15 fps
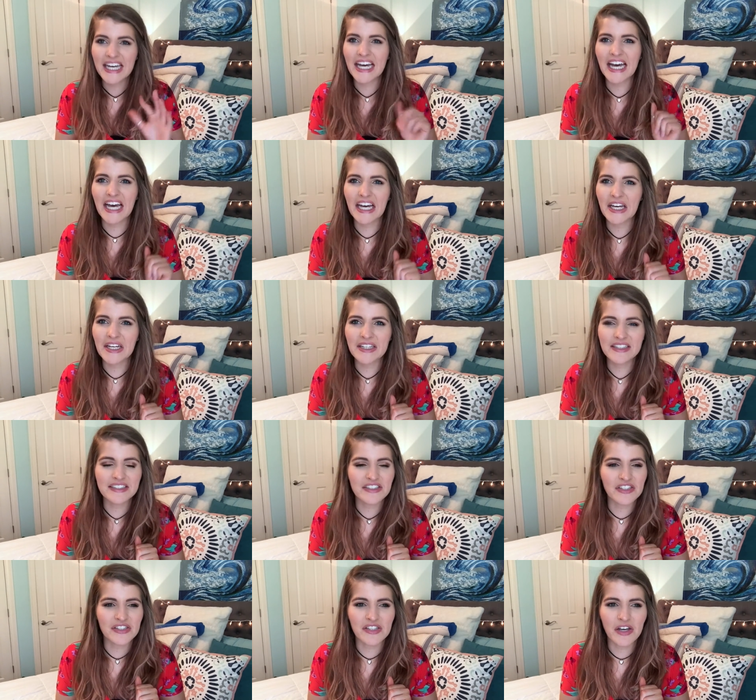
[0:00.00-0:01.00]
I
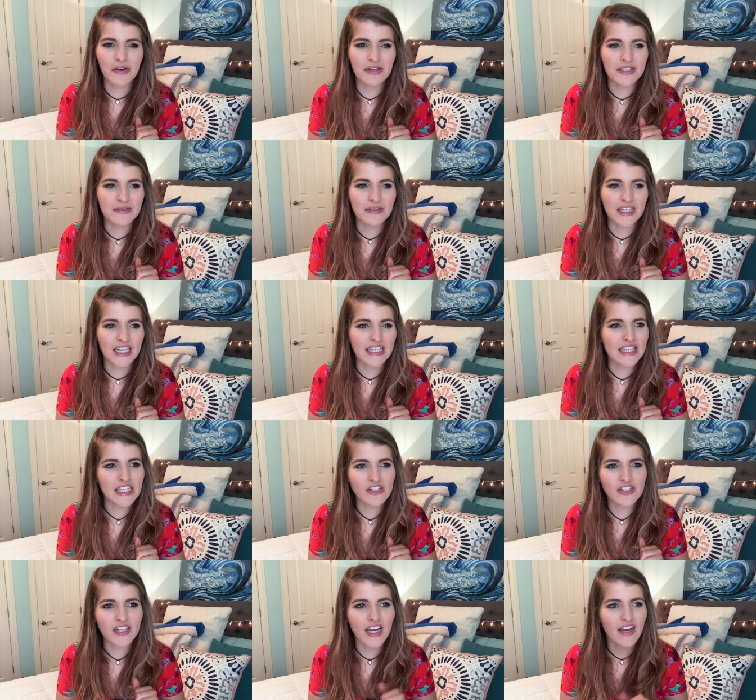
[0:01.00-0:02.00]
just always feel like they
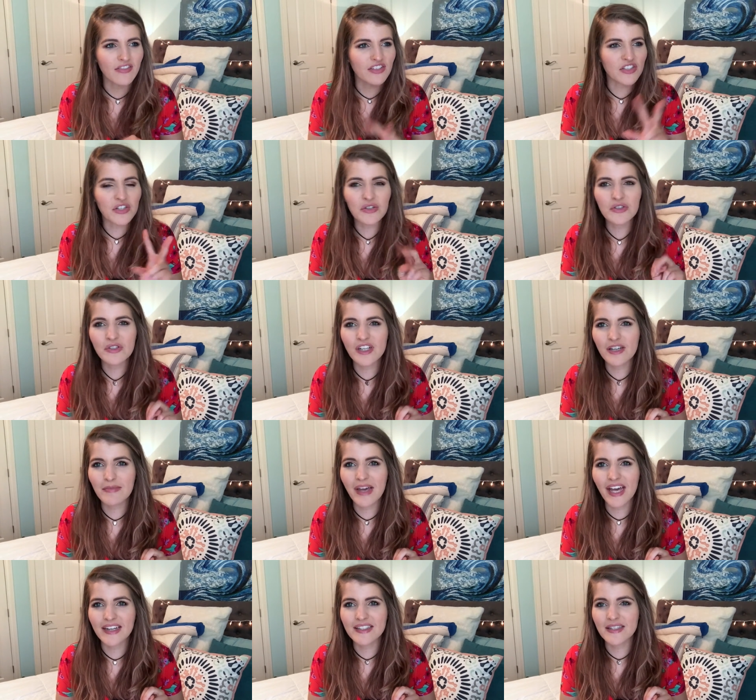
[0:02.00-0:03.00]
should have a 2-drink
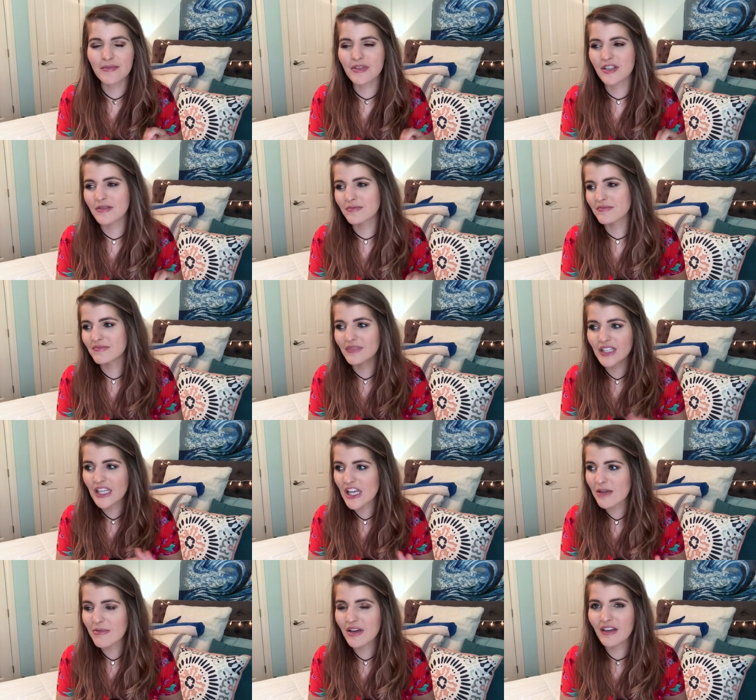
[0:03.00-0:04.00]
maximum,
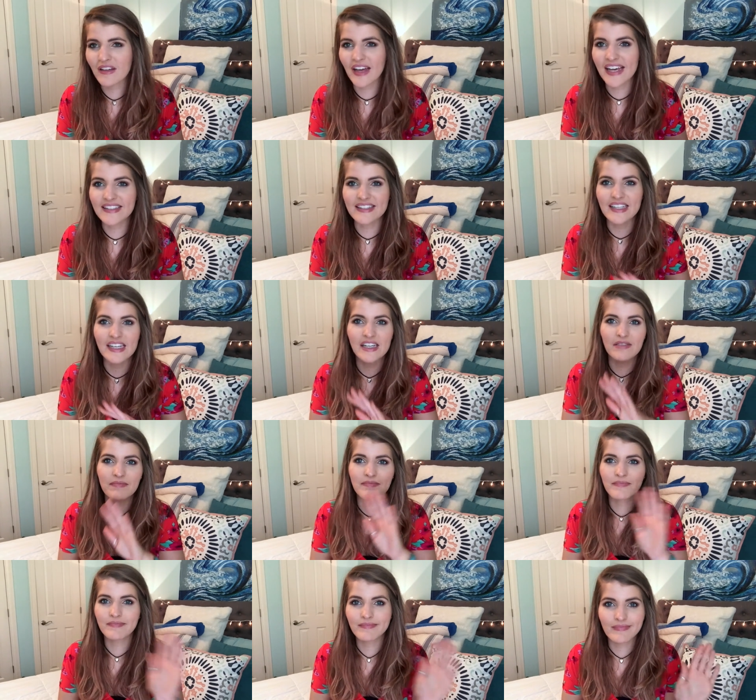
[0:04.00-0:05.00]
keep it classy,
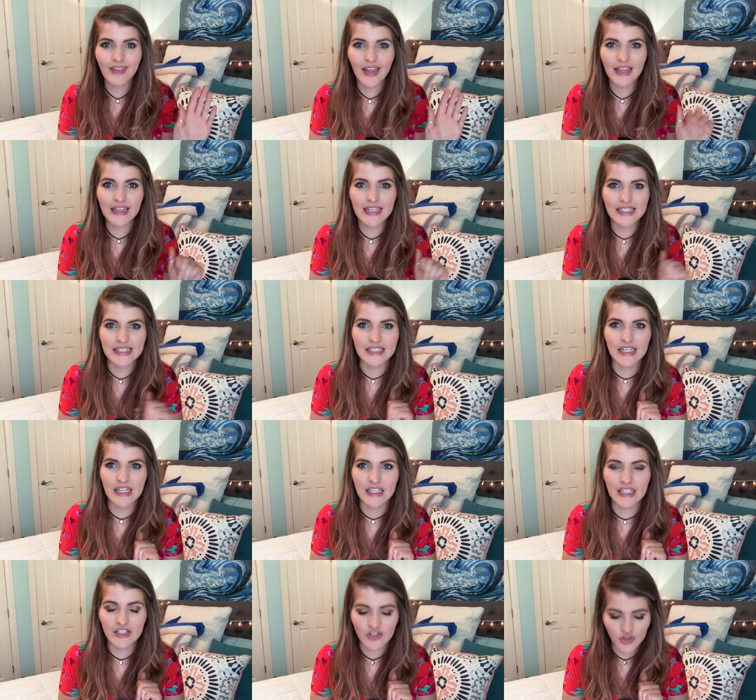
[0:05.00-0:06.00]
let's
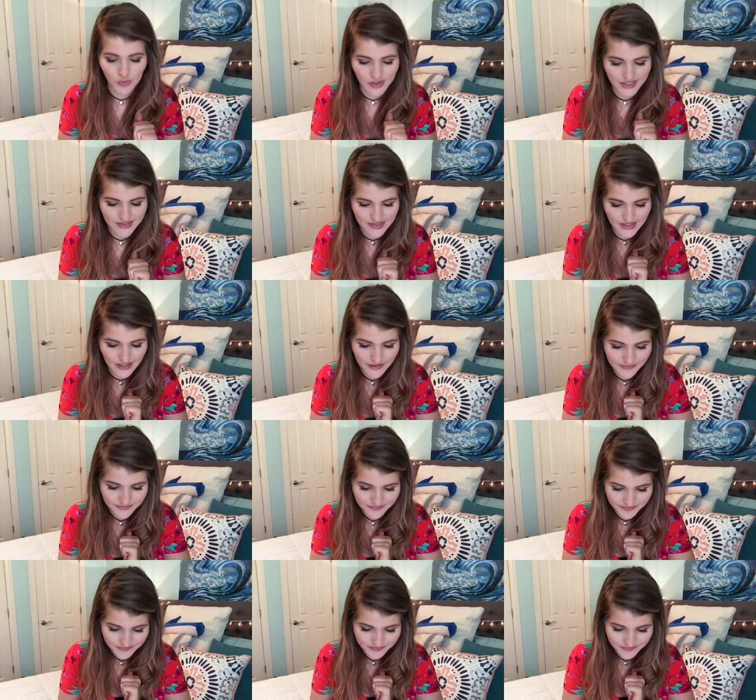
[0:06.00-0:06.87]
not get schwasty.